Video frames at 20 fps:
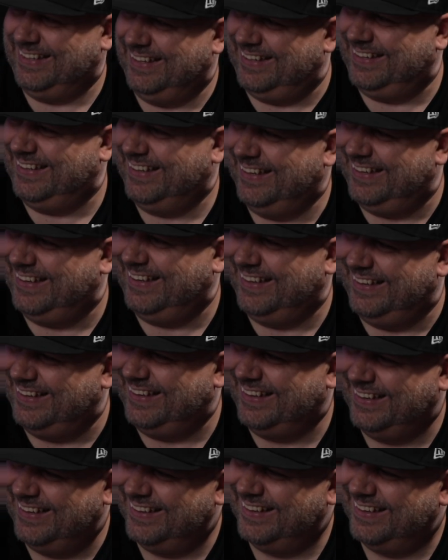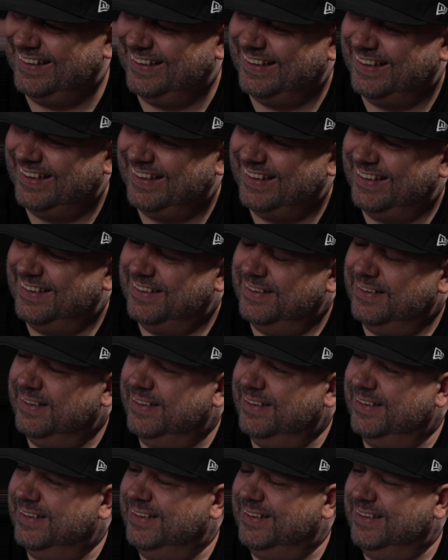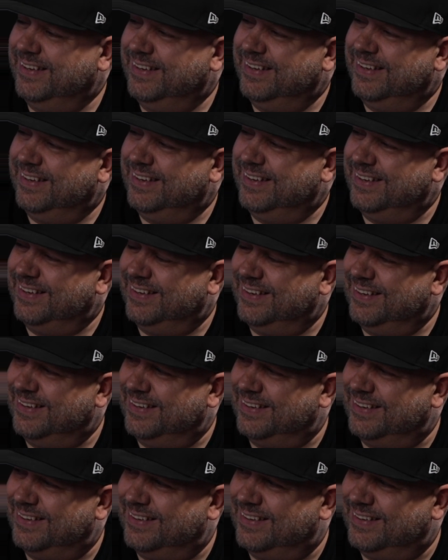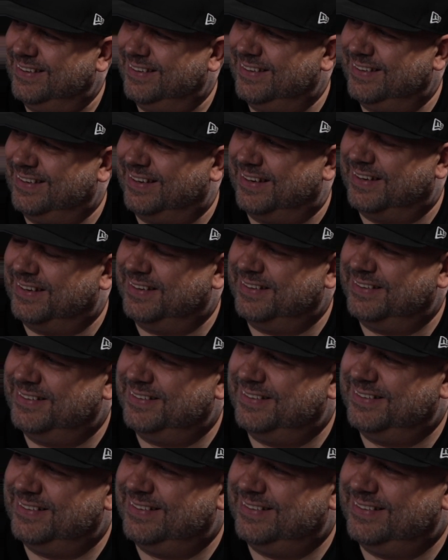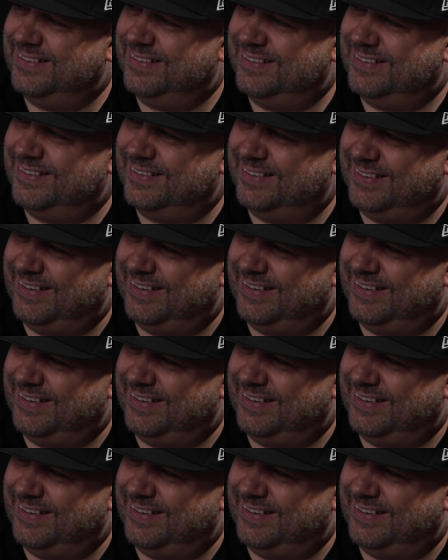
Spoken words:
This person isn't speaking.